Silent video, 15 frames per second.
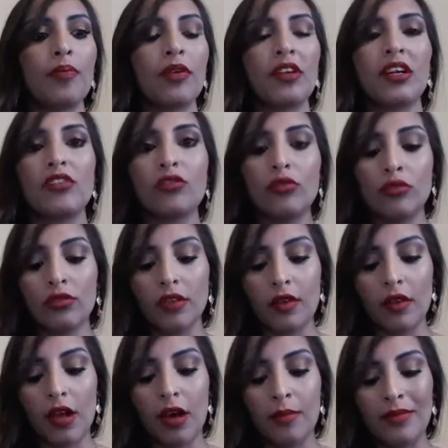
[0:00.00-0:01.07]
products
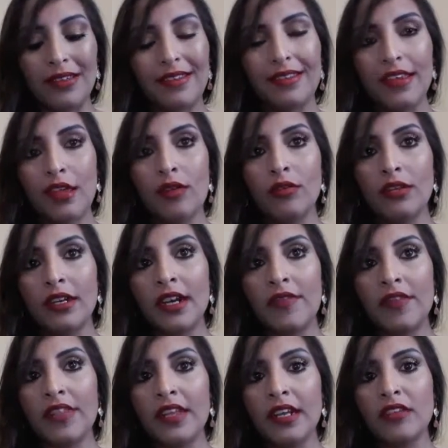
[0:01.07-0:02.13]
also come sealed and
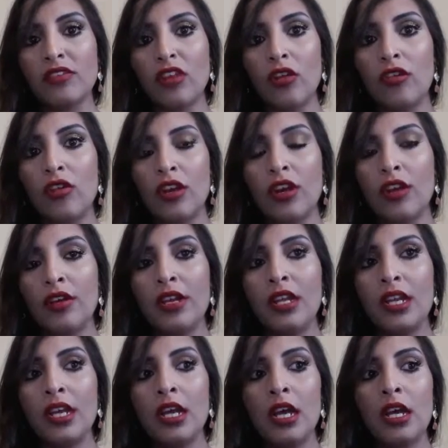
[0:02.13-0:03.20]
everything, so you can
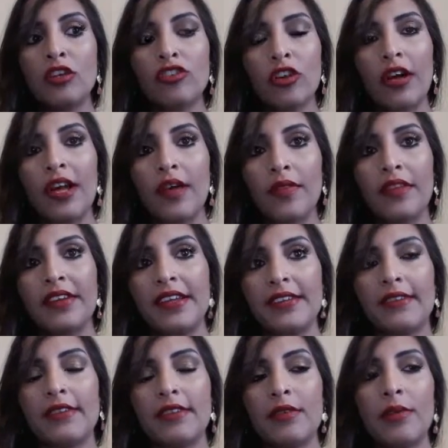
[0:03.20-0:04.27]
only try out the
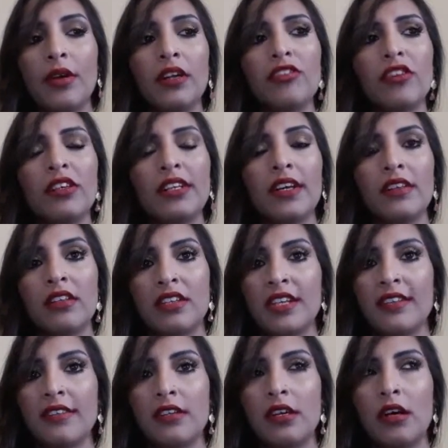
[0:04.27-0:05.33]
testers. And when I tried out the
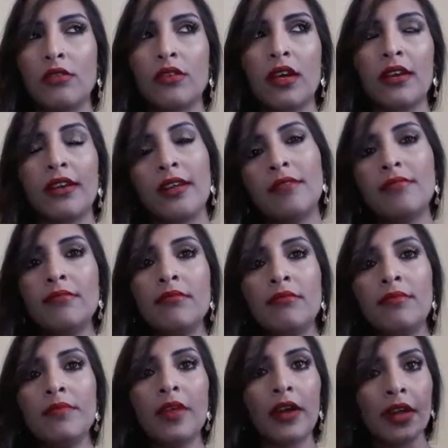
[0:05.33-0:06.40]
tester, I was kind of
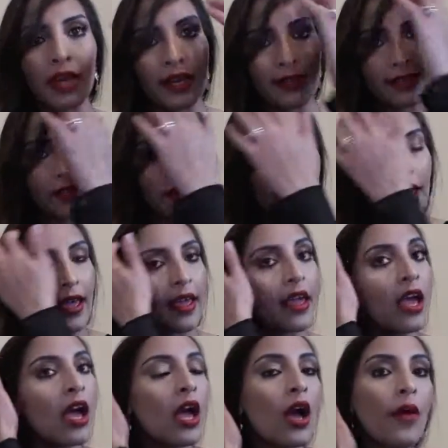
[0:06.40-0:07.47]
like, okay, it's
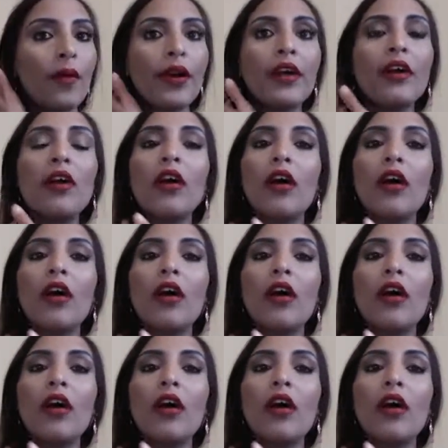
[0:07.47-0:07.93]
okay. When I